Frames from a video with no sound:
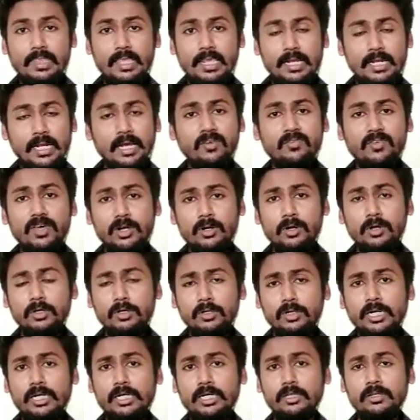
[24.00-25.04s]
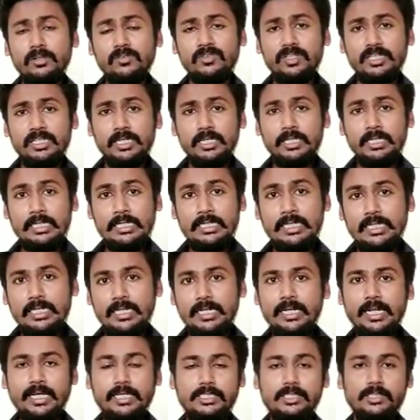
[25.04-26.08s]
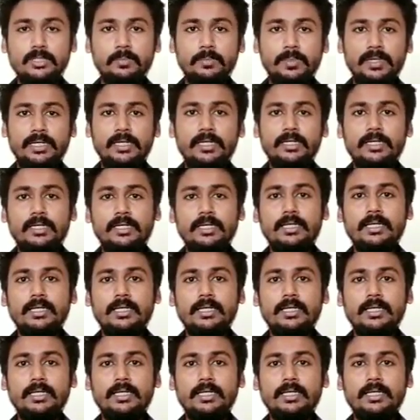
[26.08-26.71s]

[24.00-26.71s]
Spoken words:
Now we are going to continue with the next topic.